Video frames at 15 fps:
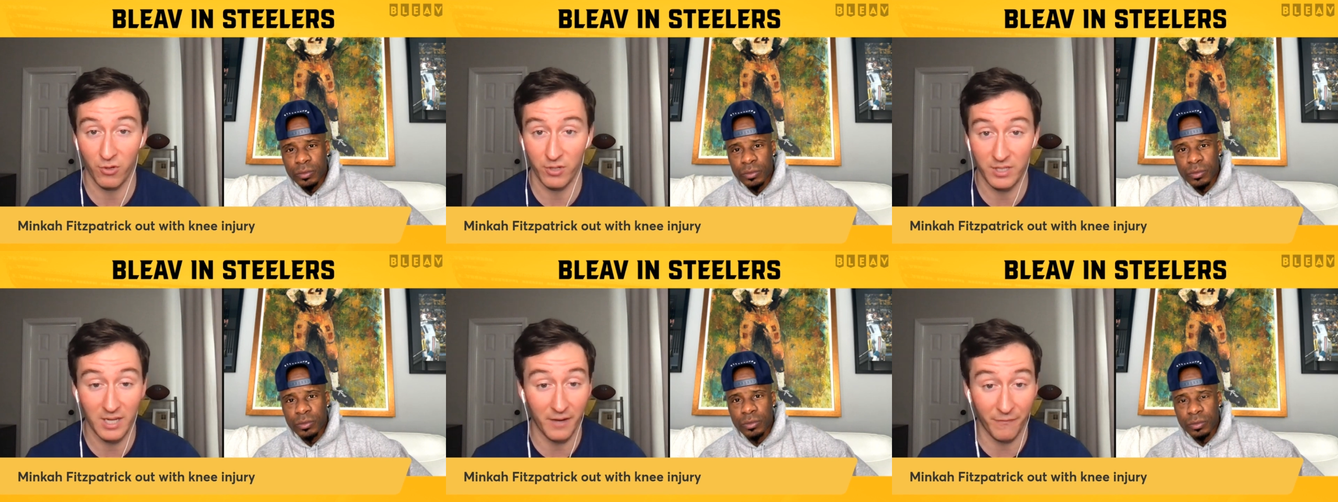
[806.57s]

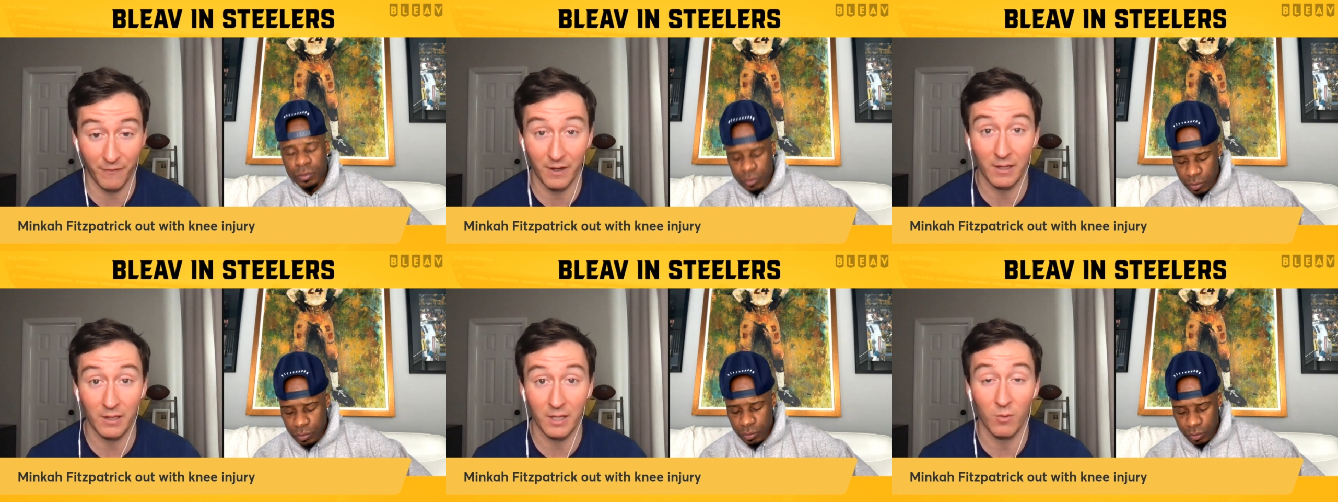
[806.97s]

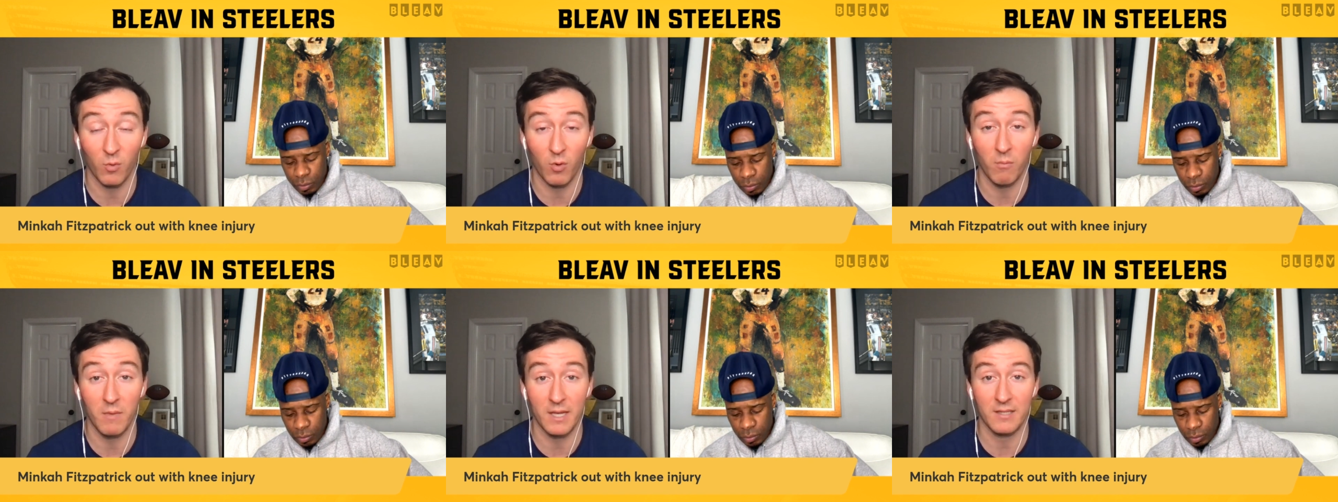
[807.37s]
Speaker 1: Definitely will
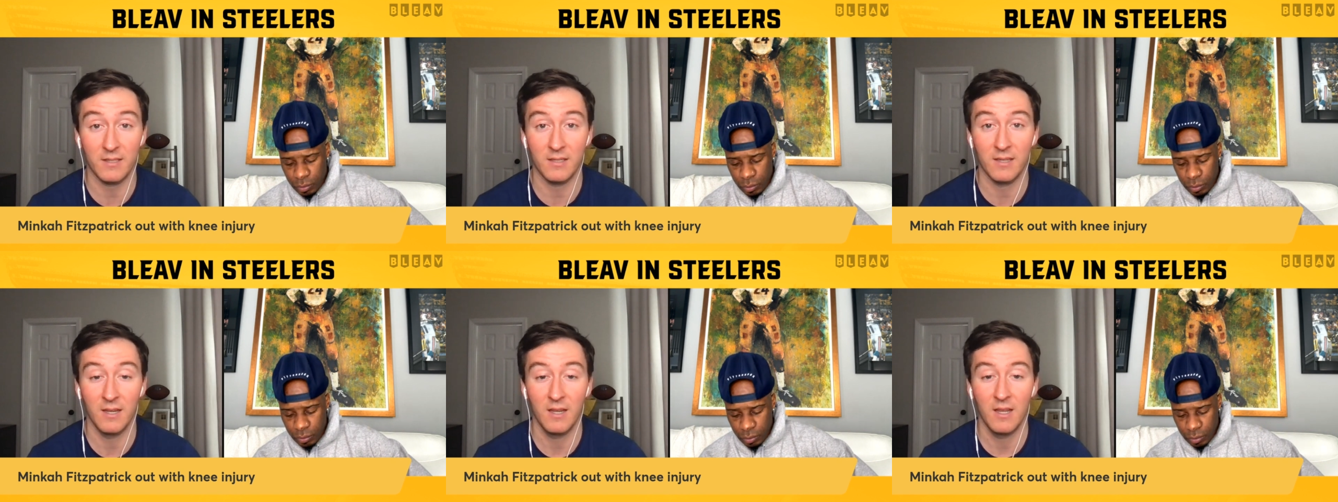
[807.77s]
miss
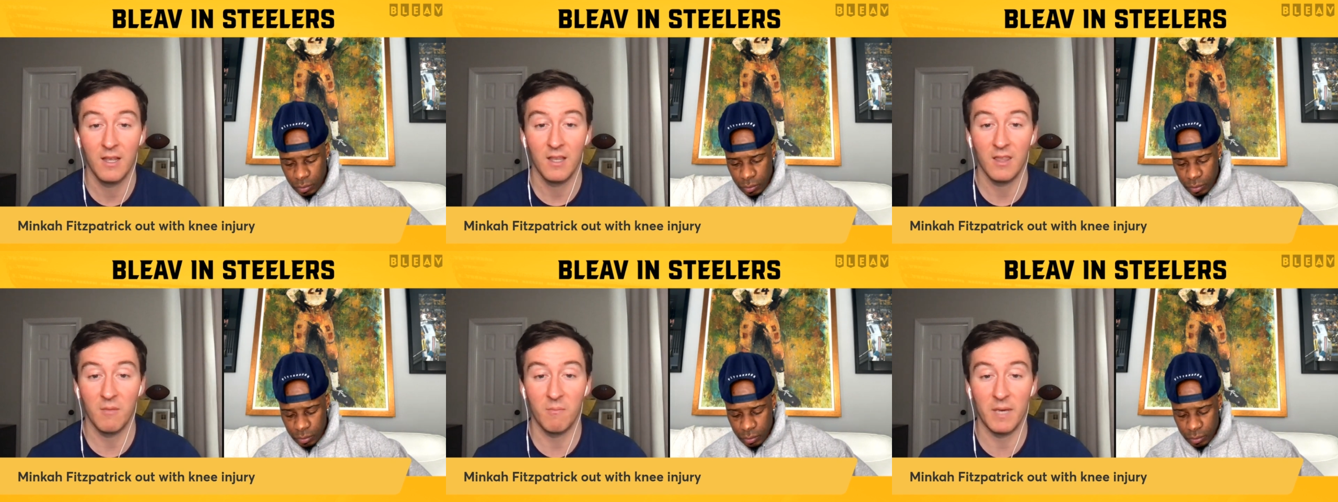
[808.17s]

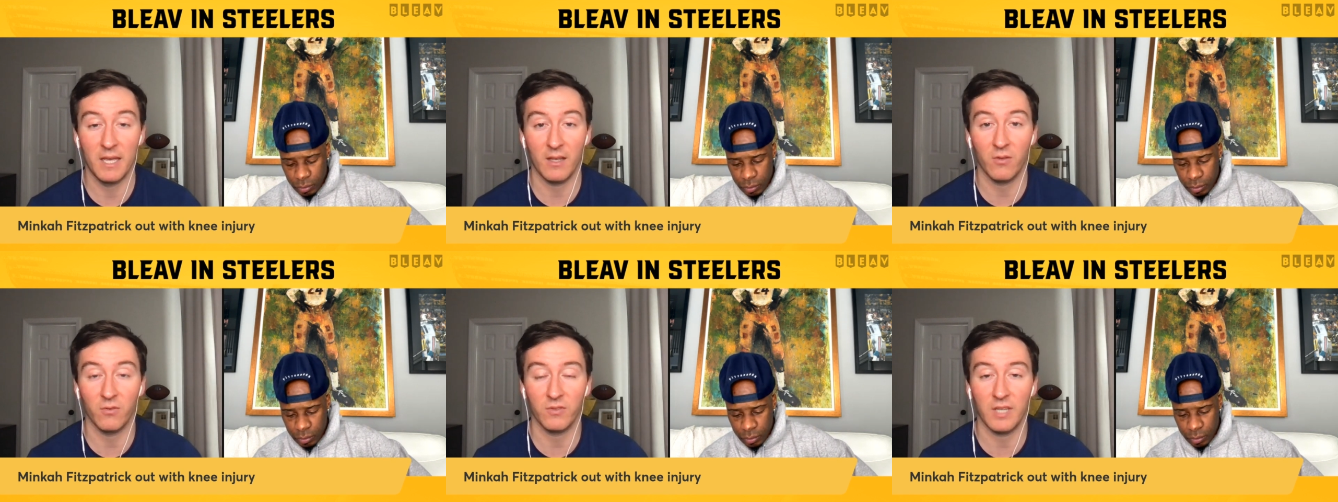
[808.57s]
the
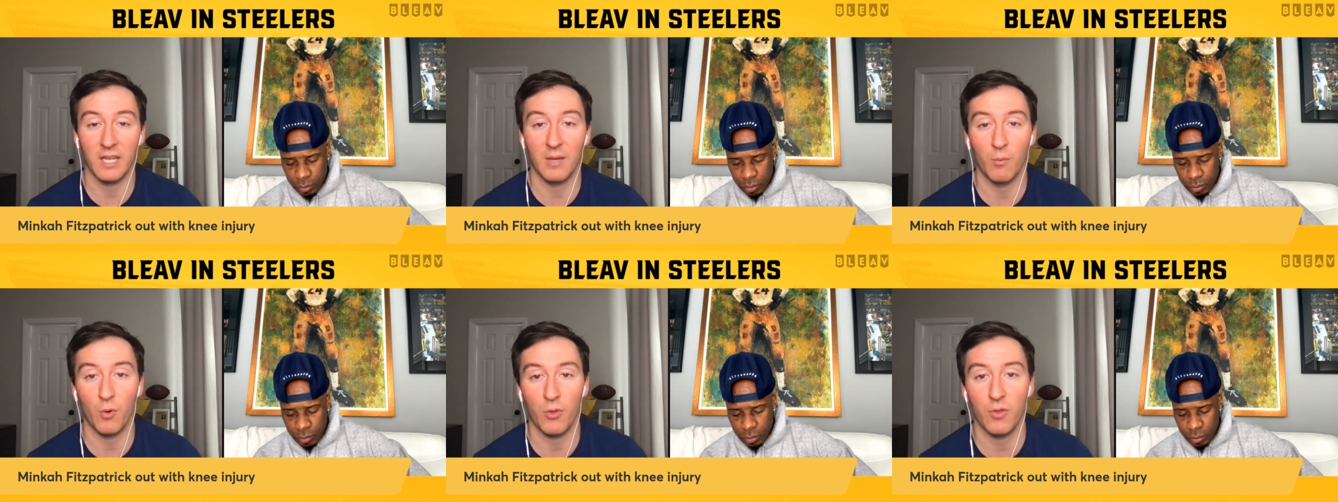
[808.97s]
Bengals game
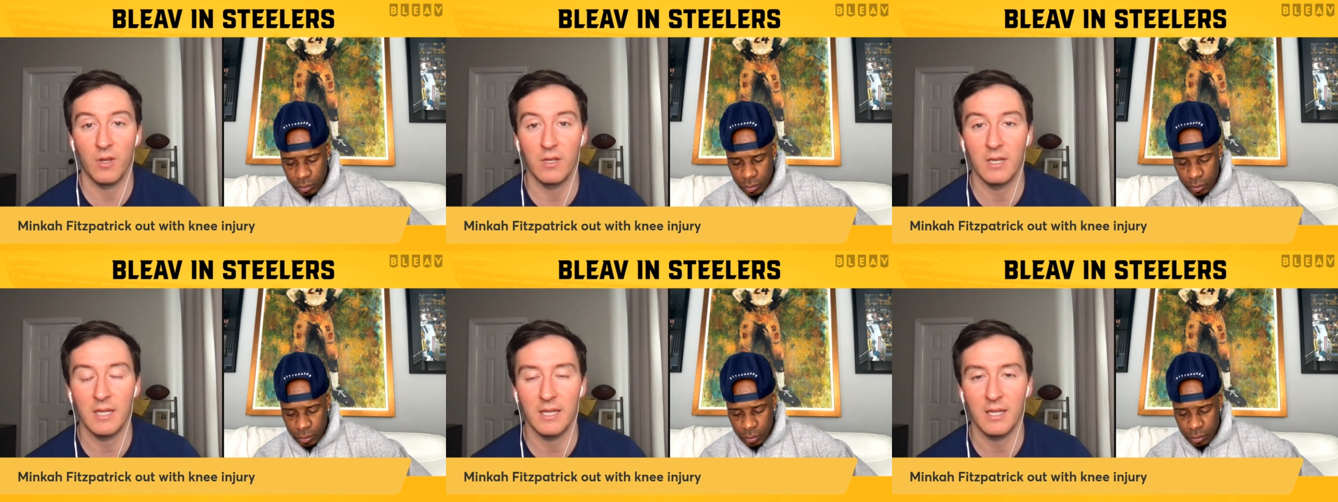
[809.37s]
with a
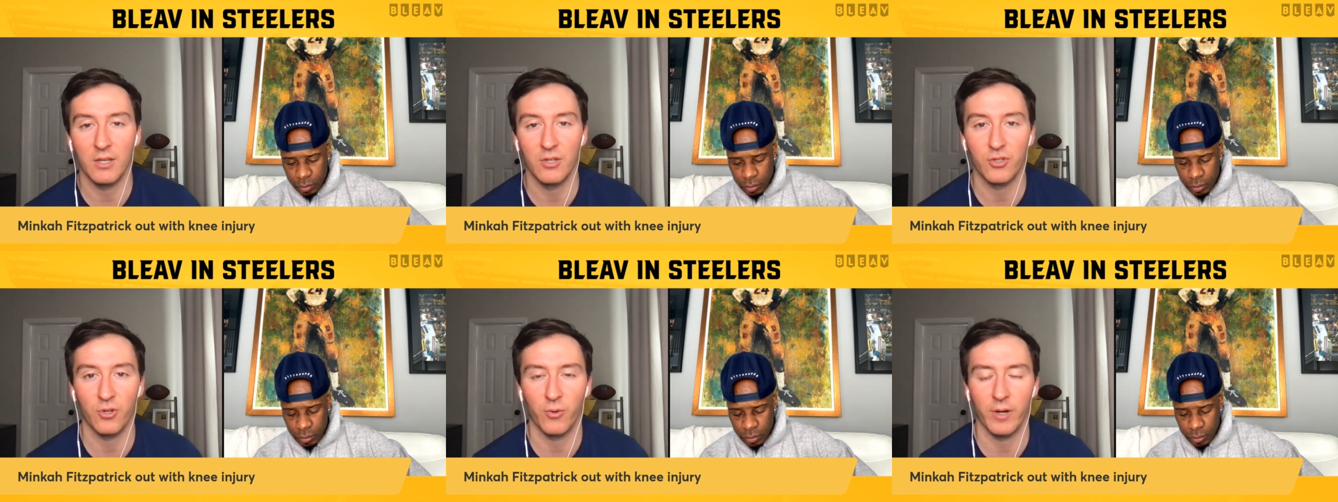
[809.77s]
knee
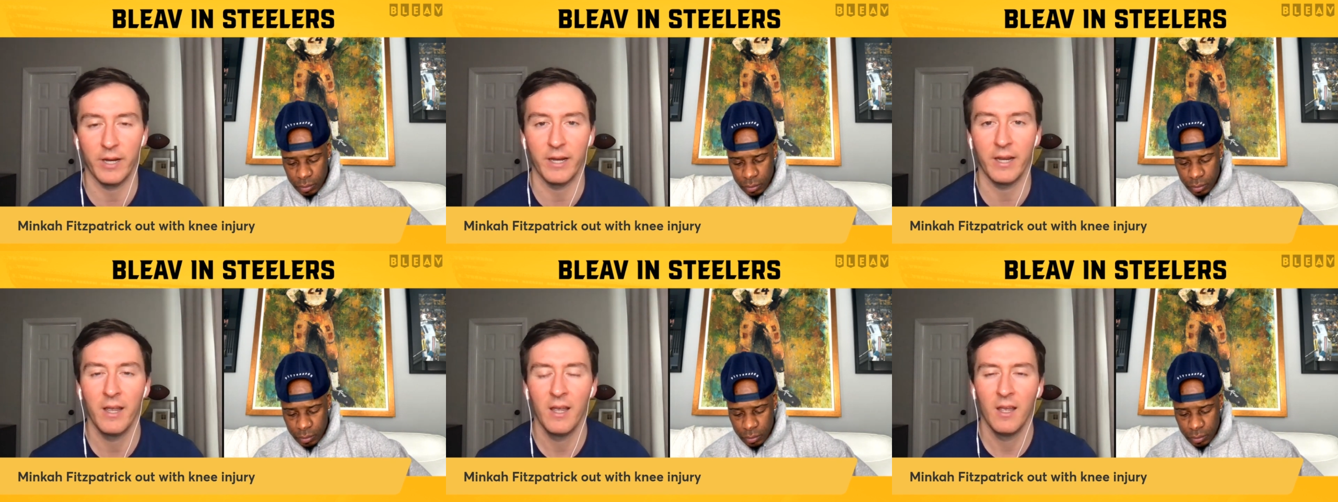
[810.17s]
injury.